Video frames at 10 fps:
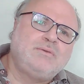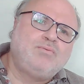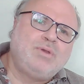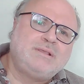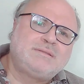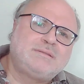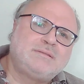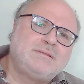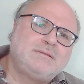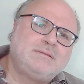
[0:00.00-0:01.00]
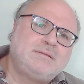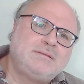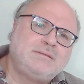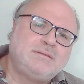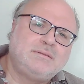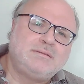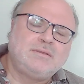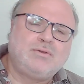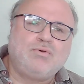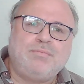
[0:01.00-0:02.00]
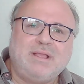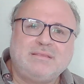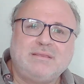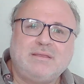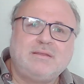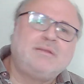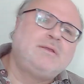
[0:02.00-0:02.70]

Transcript: was the commander